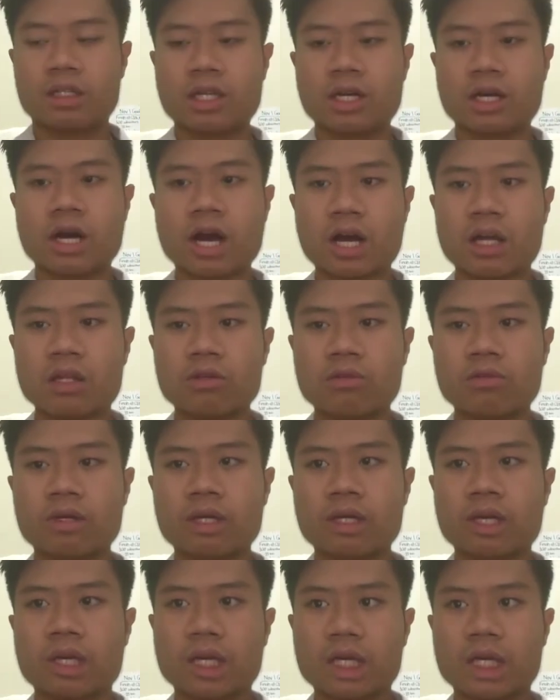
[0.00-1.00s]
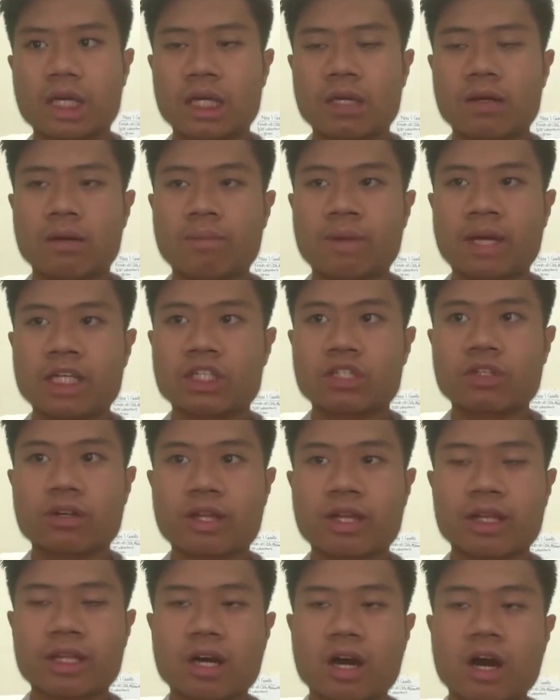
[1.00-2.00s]
Now, how do we make sure
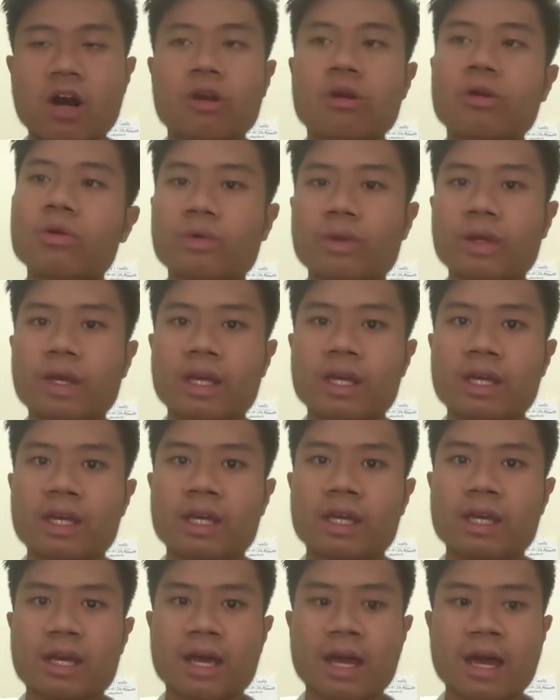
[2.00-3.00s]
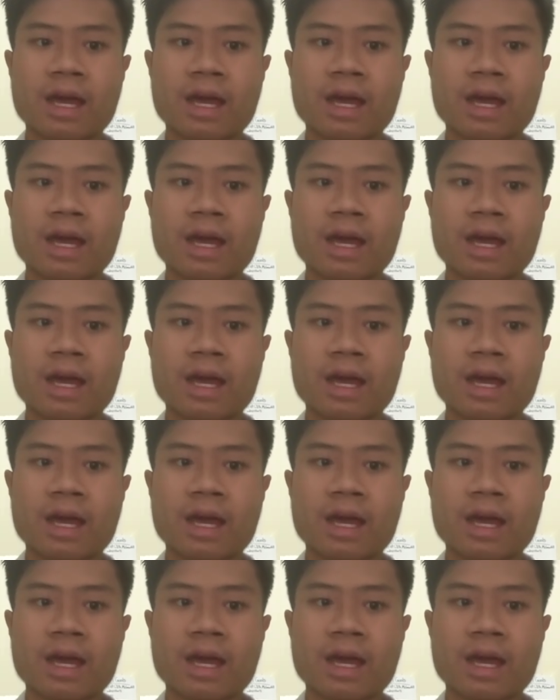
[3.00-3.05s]
that the ROE